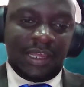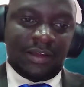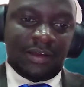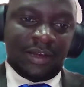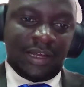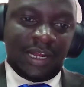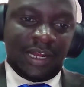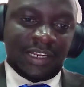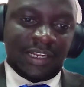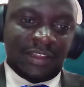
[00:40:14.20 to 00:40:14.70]

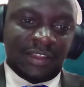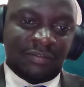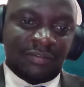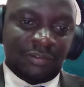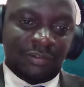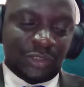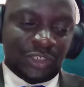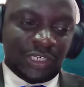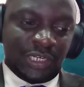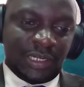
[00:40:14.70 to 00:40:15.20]
And in the
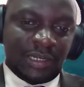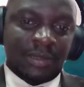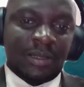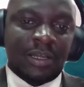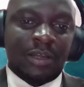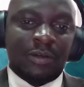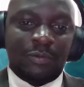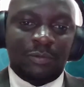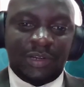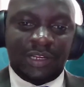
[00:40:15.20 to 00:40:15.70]
future,
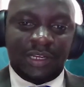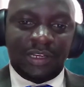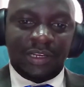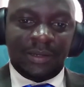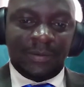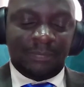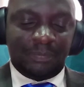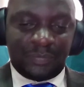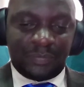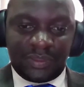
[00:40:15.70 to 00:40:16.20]

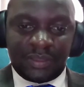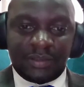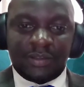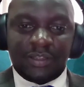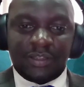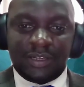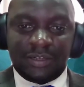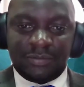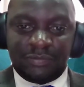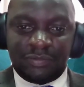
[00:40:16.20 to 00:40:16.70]
we
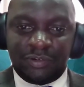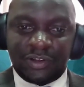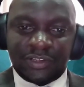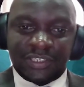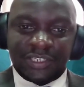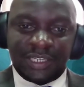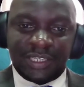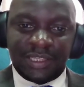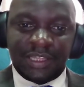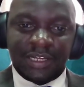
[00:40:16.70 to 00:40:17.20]

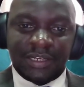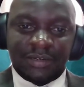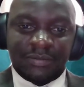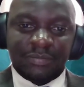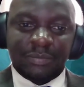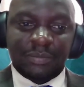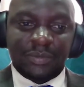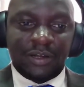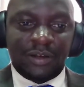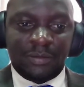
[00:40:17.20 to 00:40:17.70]
foresee
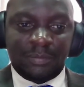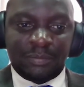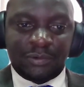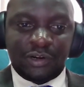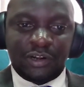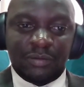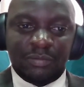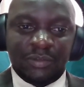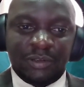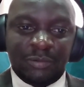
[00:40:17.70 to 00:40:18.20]
that
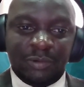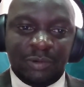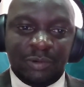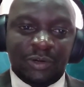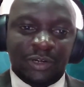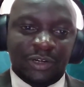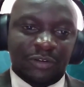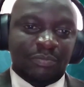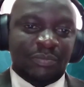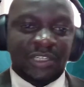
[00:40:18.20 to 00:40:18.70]
probably we
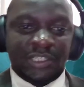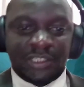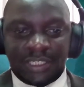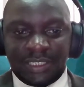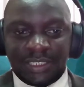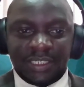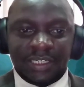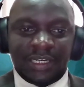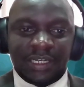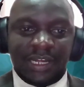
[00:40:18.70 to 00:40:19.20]
will not be
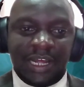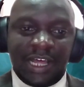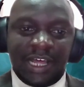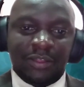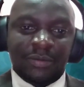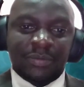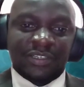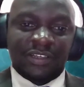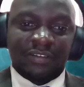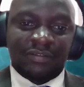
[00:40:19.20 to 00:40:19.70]
treating
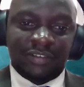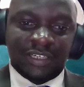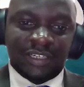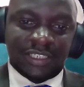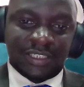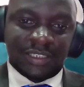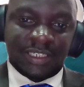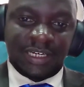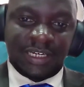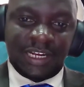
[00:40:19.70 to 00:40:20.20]
Earth
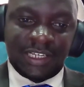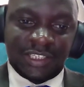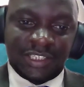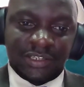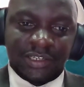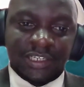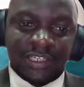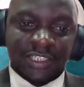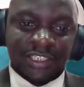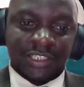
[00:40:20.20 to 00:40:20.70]
observation in
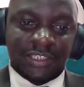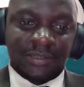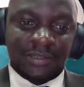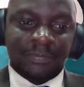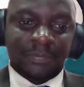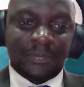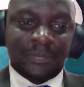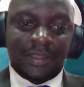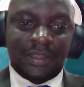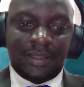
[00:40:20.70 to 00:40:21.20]
isolation.
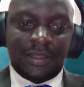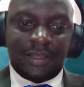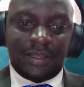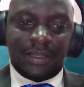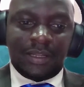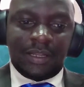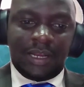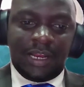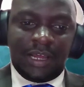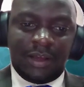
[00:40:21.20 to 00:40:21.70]

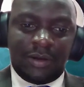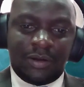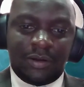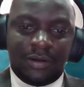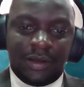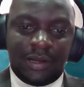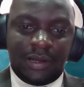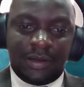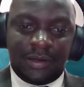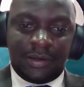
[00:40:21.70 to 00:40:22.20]

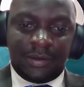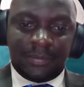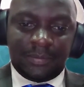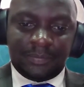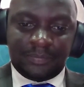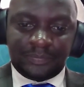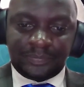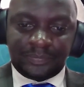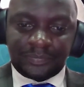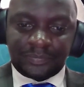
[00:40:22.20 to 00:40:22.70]
Now,